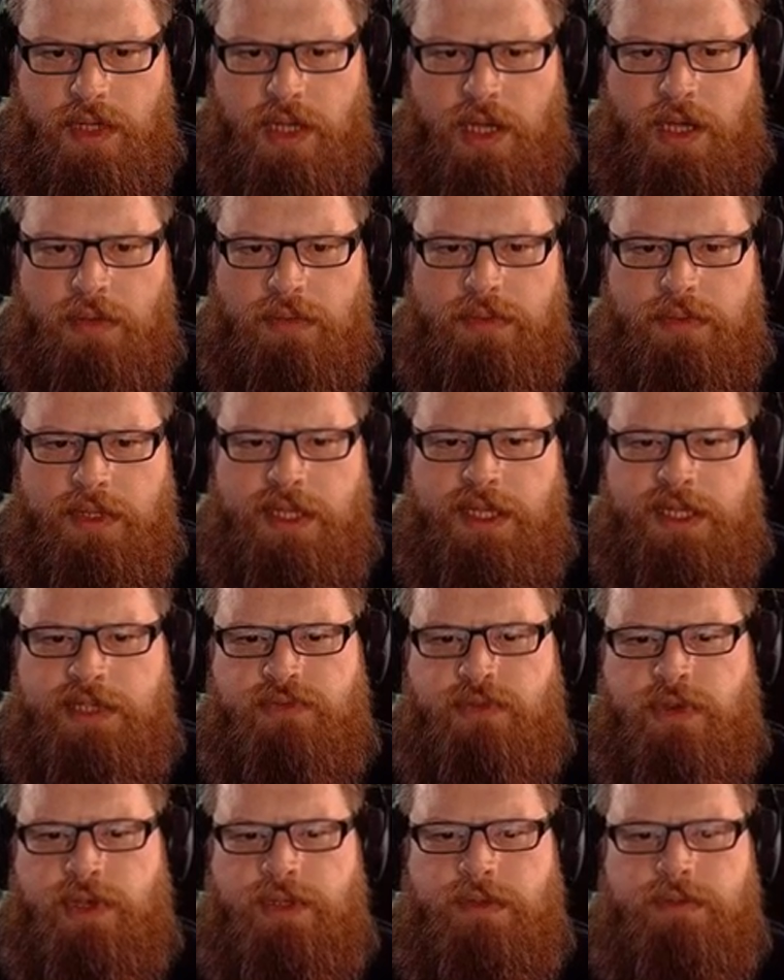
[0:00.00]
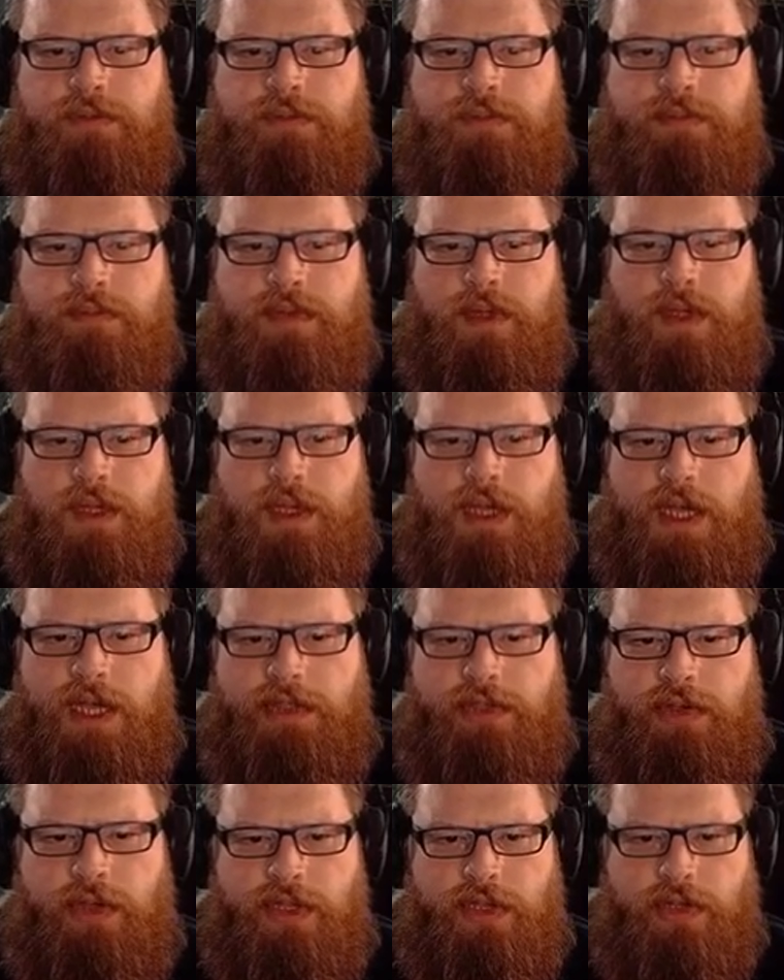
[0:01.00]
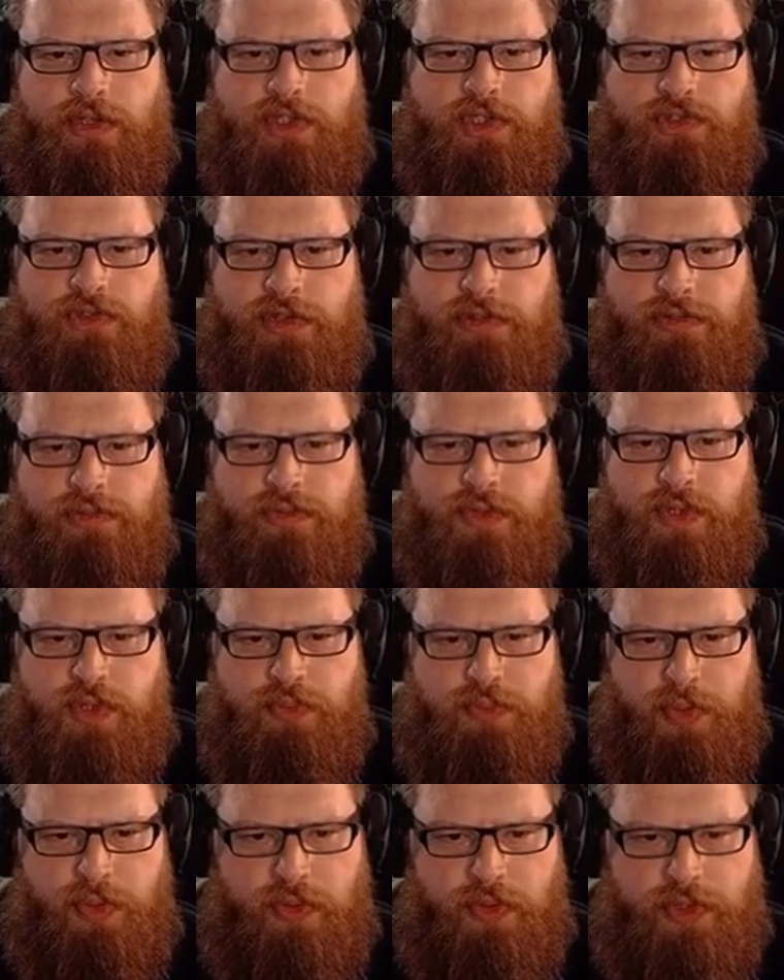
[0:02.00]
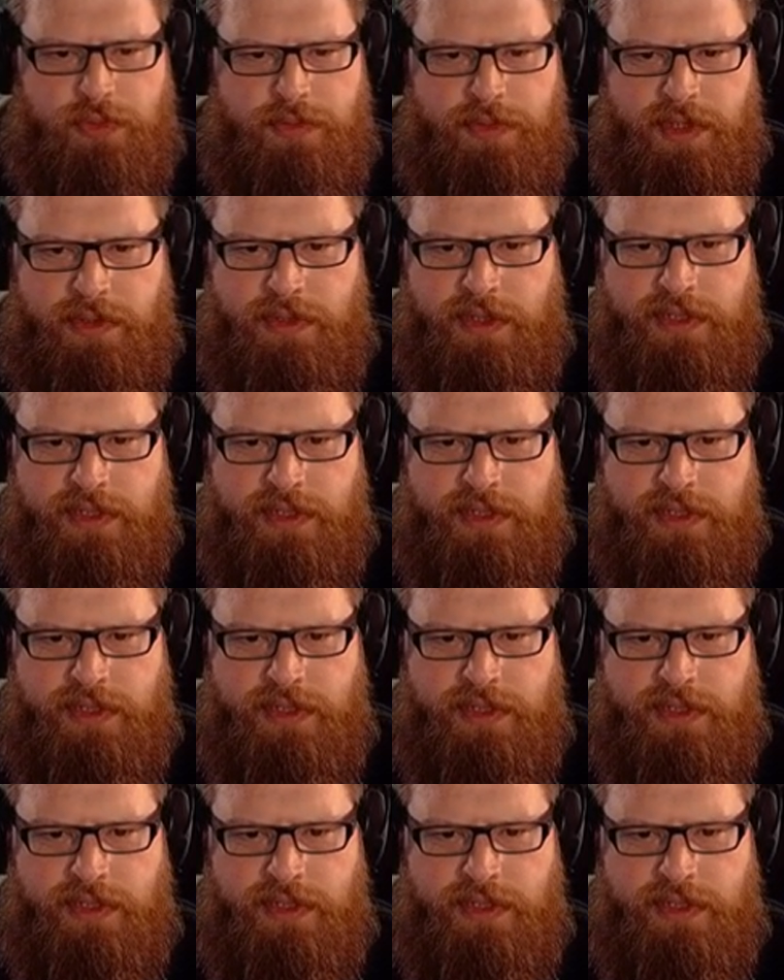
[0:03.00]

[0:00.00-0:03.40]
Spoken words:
Oh, yeah, that is right. I thought I'd gone straight through 2 ports, but no,